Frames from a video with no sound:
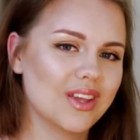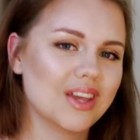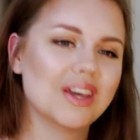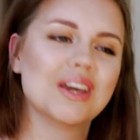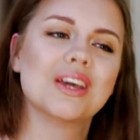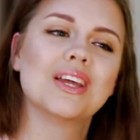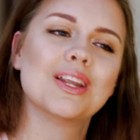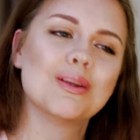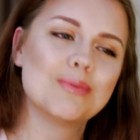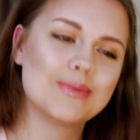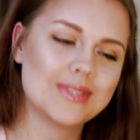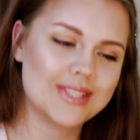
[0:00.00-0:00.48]

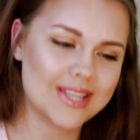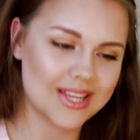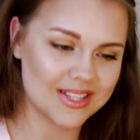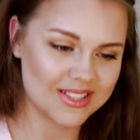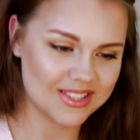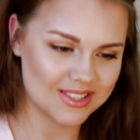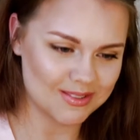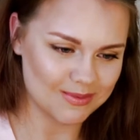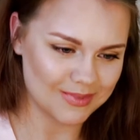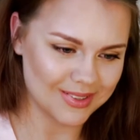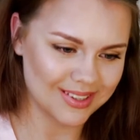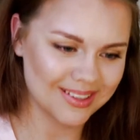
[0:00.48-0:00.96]
It
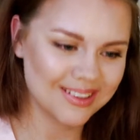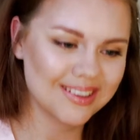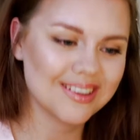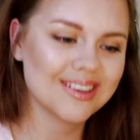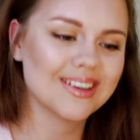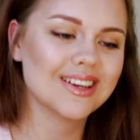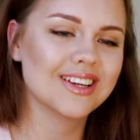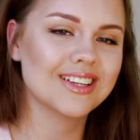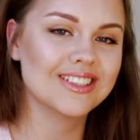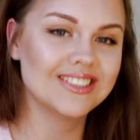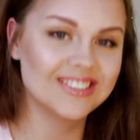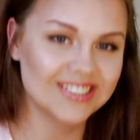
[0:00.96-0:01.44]
upsets me.
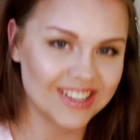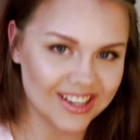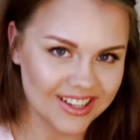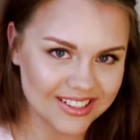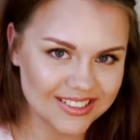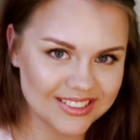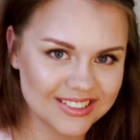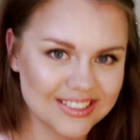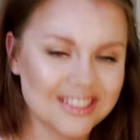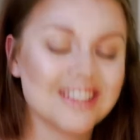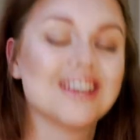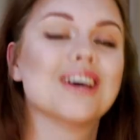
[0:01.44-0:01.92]
It
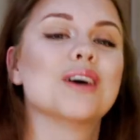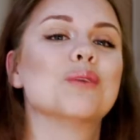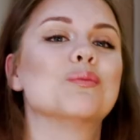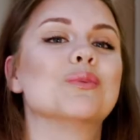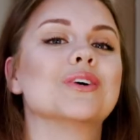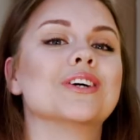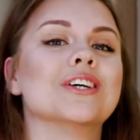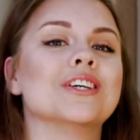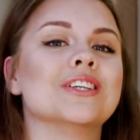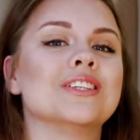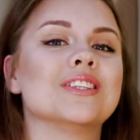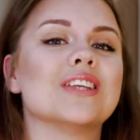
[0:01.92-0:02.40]
does.
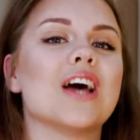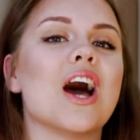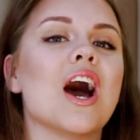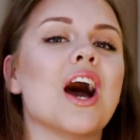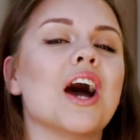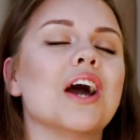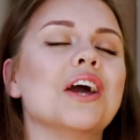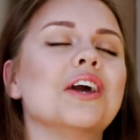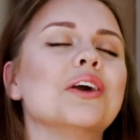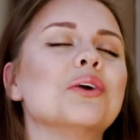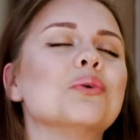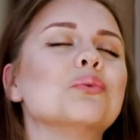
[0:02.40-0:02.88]
Because
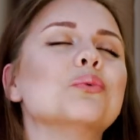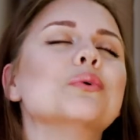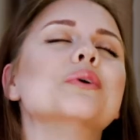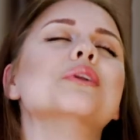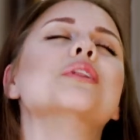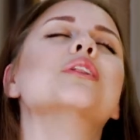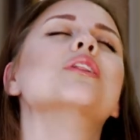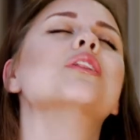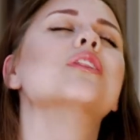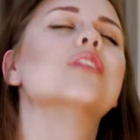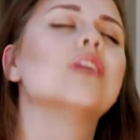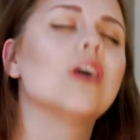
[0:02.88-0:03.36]
I
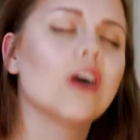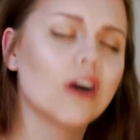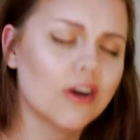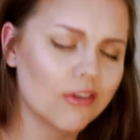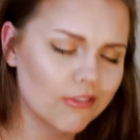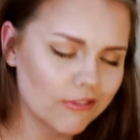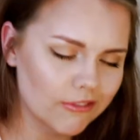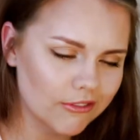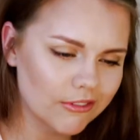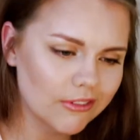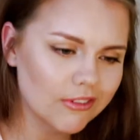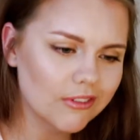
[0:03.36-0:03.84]
would
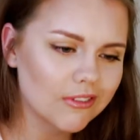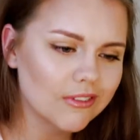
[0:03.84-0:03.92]
love